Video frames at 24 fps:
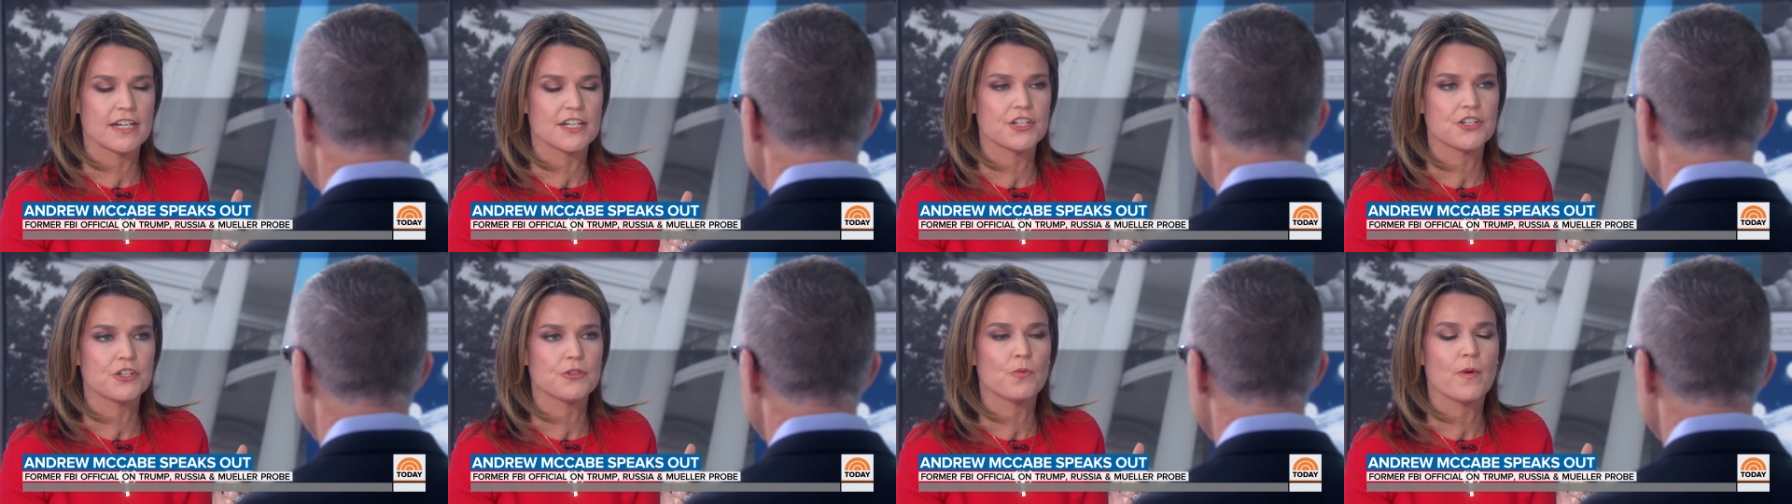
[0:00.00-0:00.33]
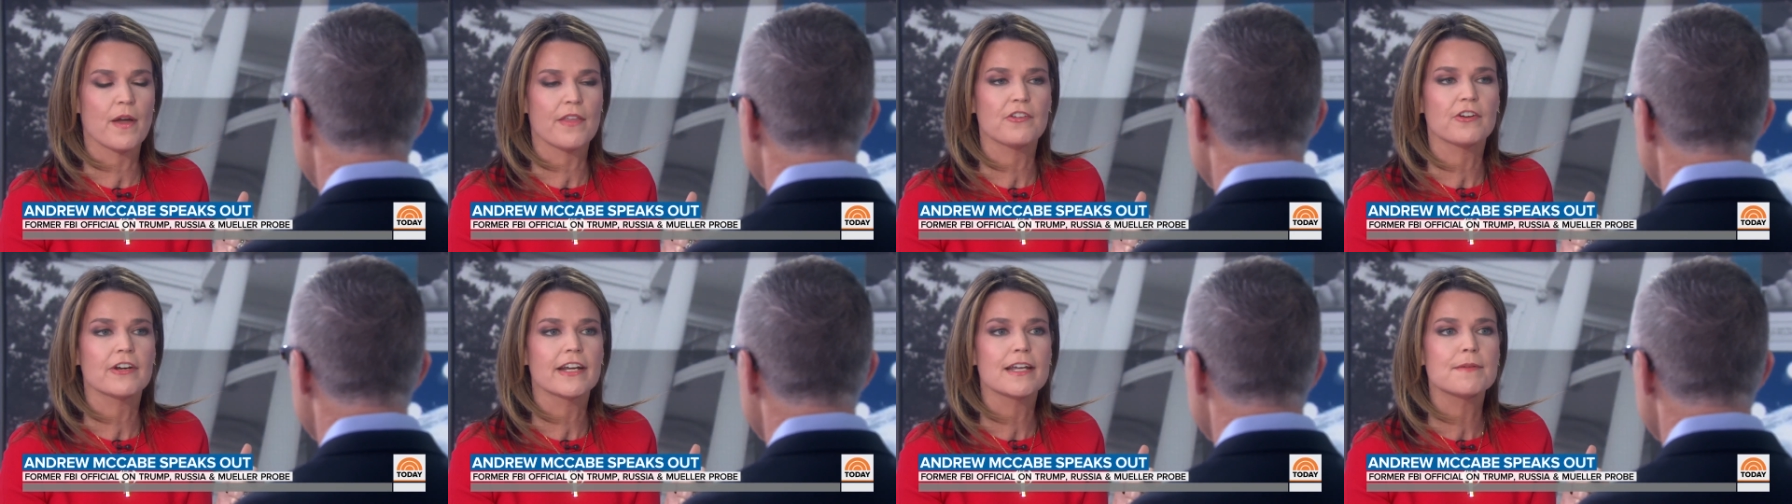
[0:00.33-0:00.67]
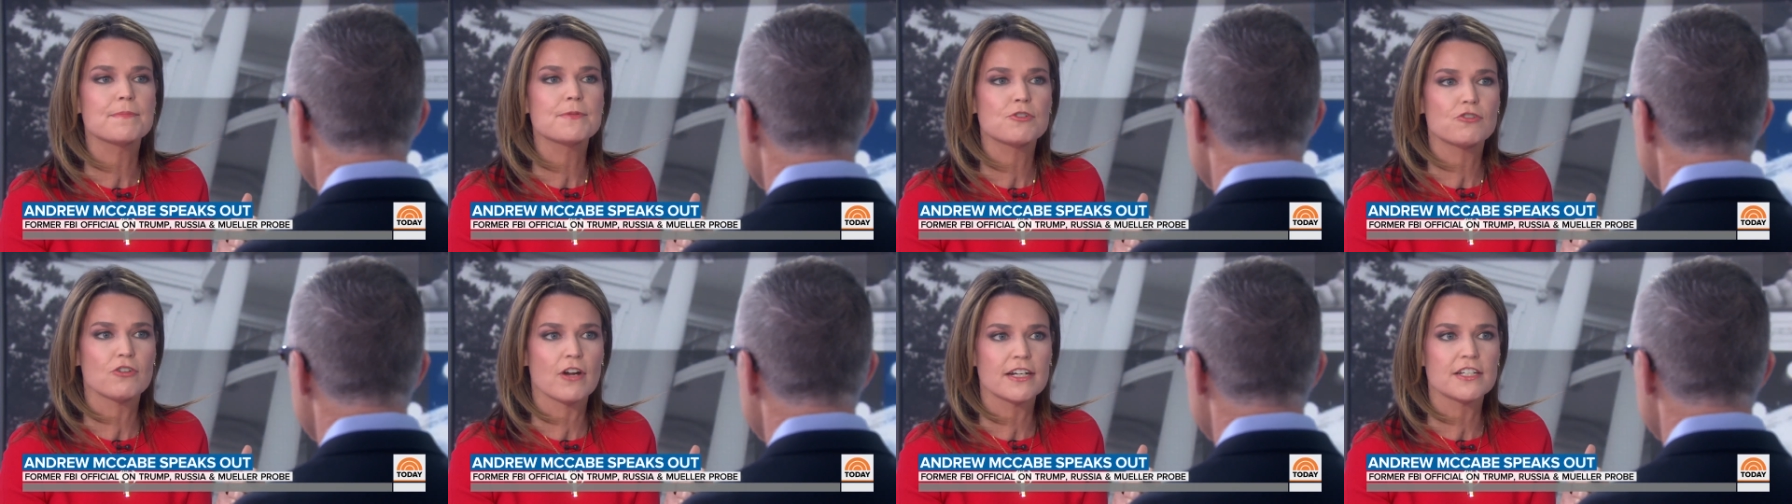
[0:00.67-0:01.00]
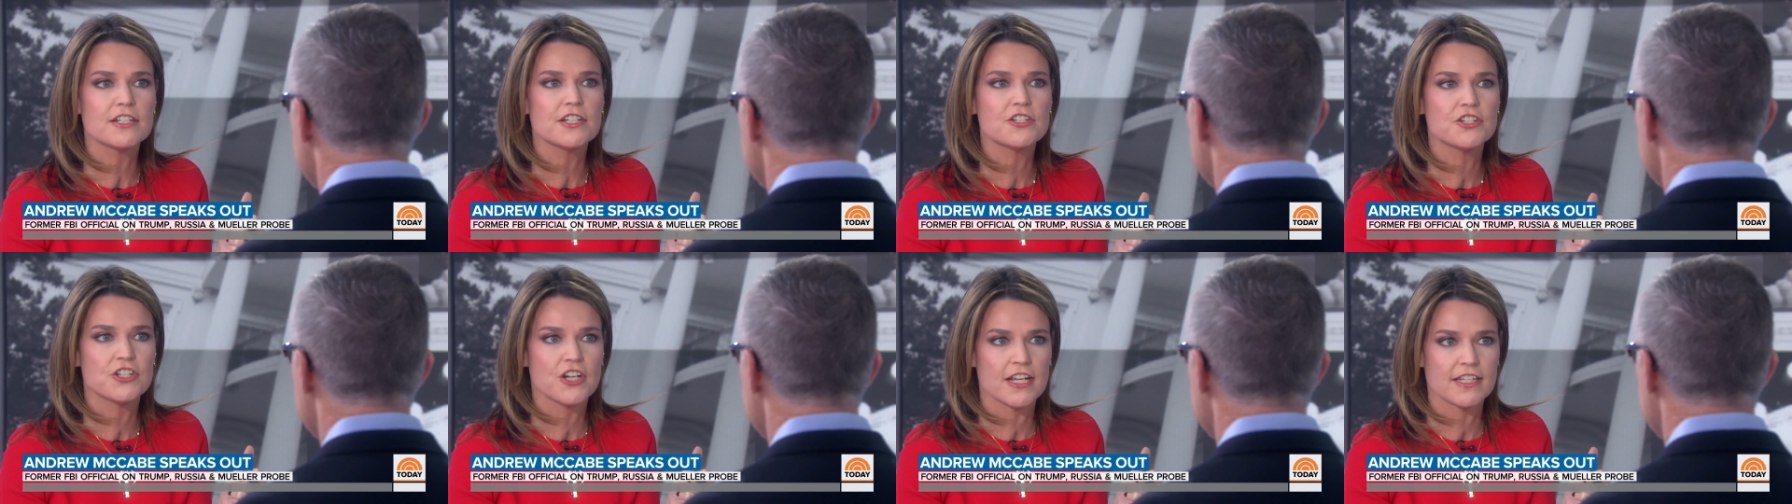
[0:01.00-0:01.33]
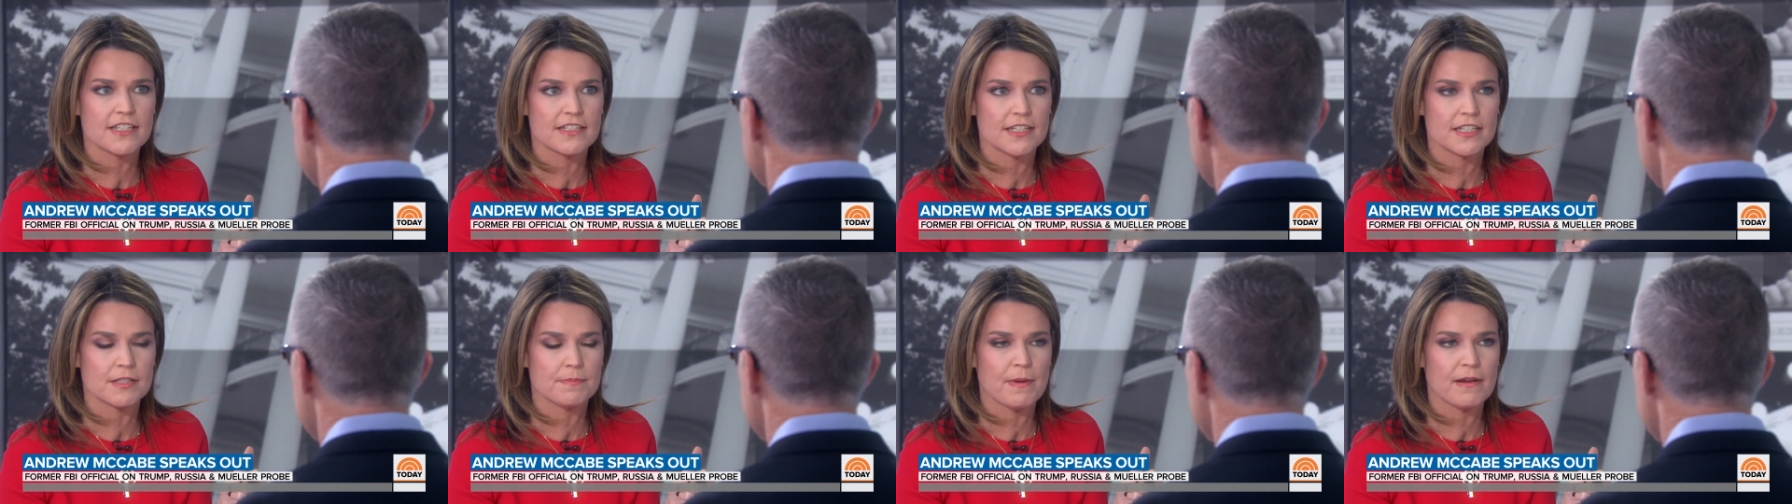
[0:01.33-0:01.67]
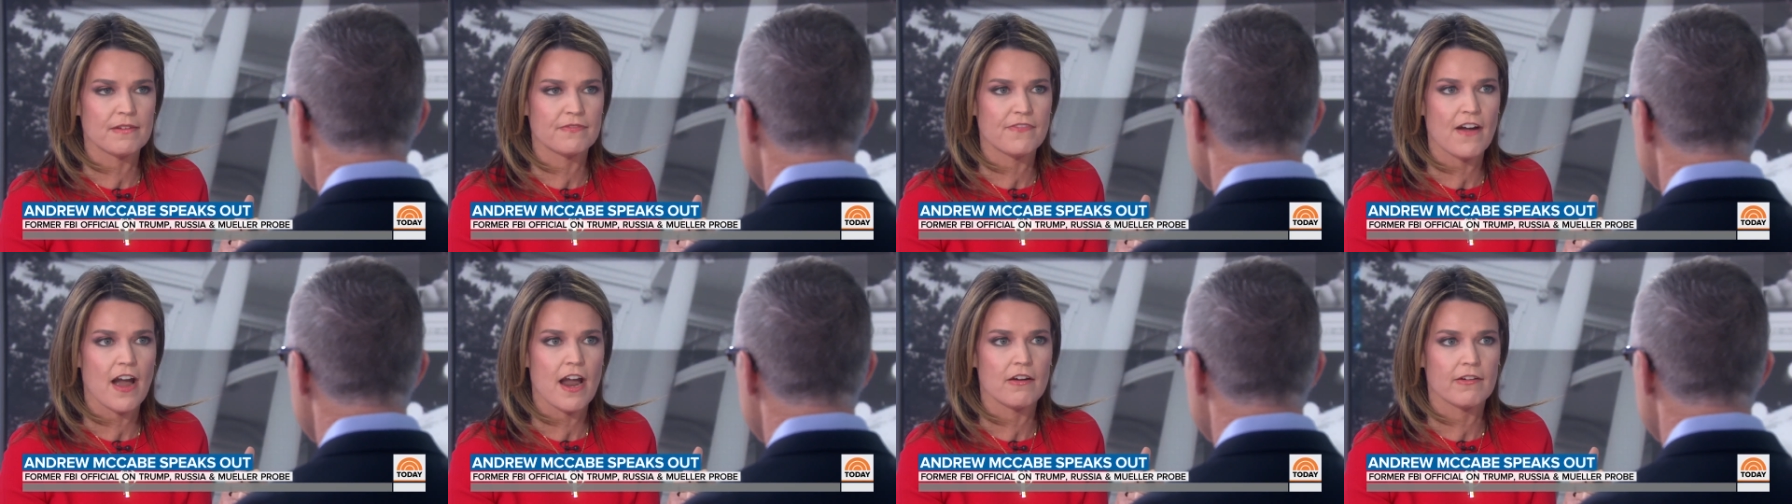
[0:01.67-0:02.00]
into whether he obstructed justice
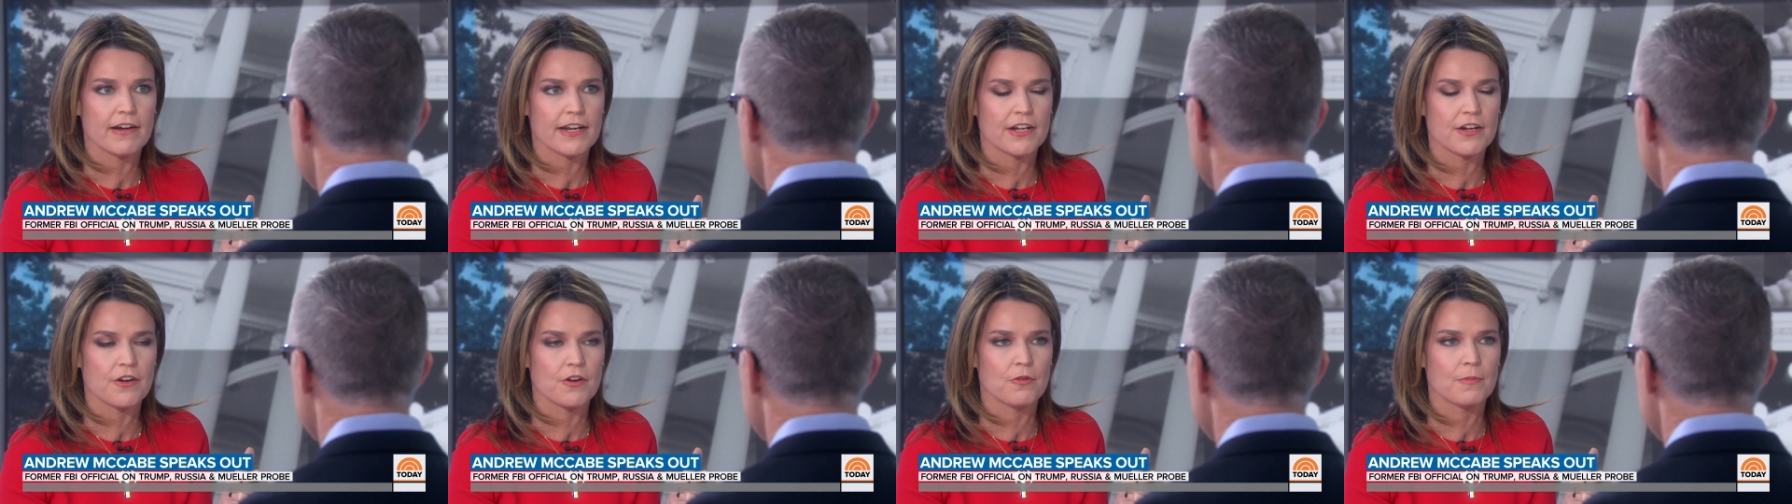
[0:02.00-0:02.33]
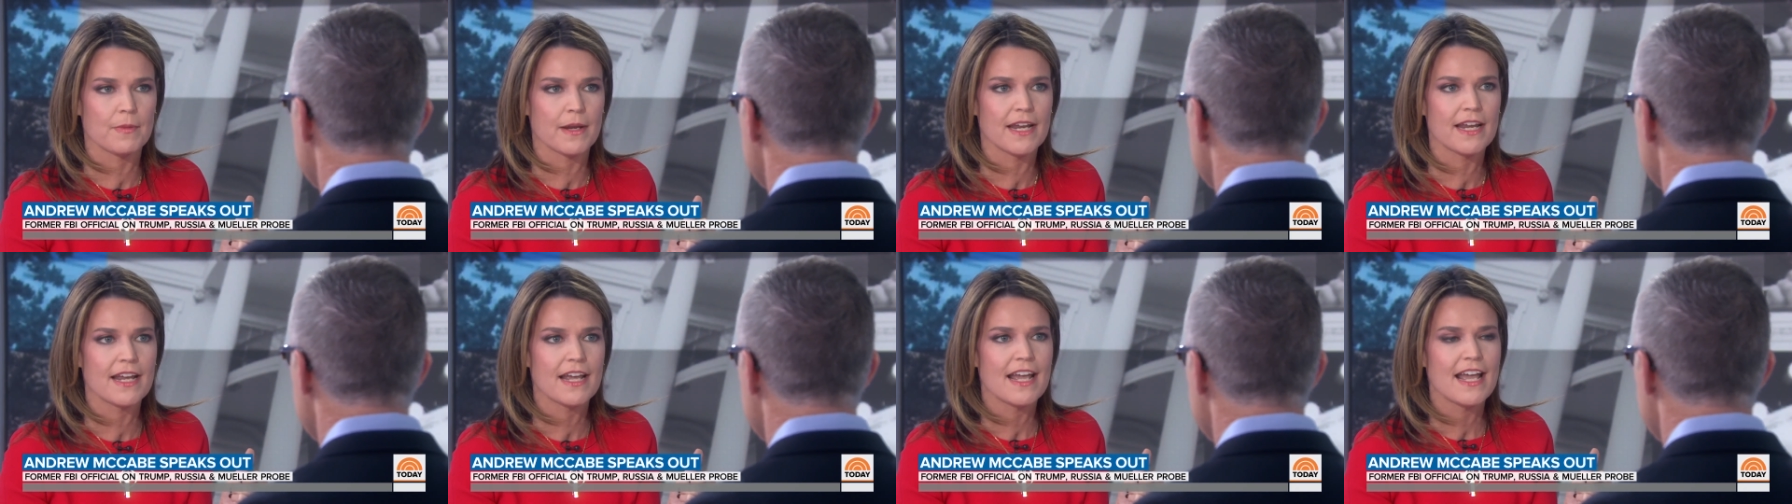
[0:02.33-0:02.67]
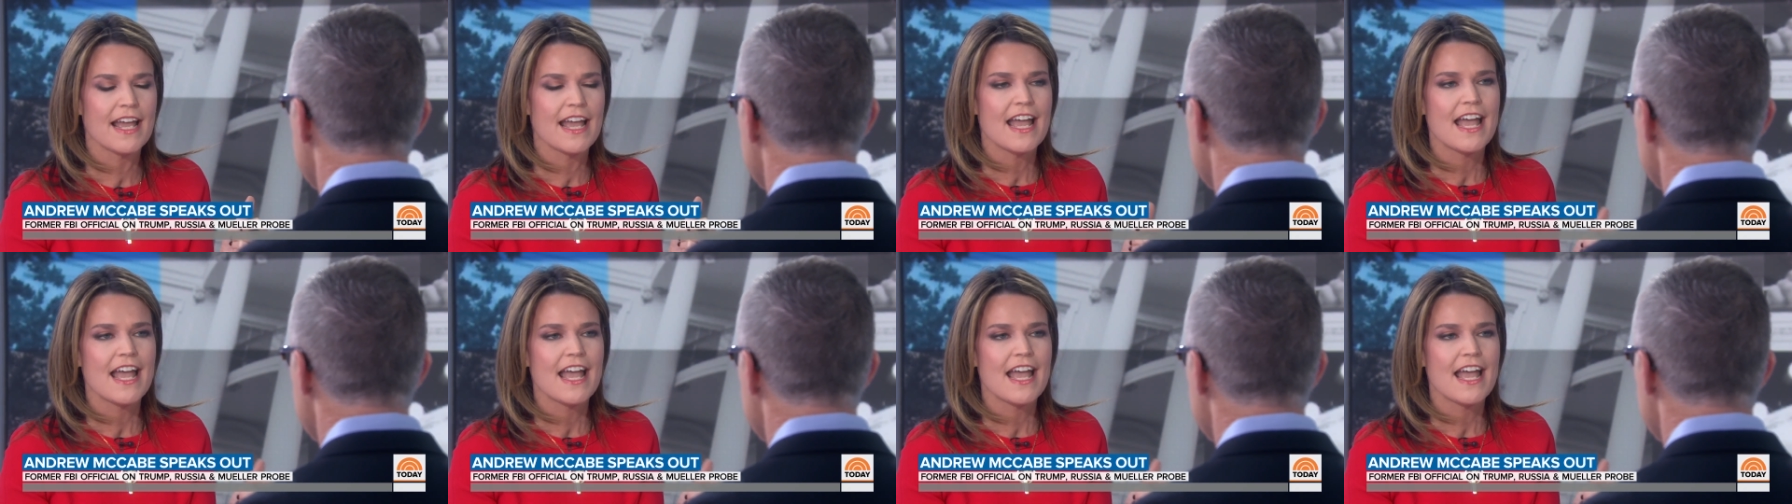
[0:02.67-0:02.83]
by firing Comey.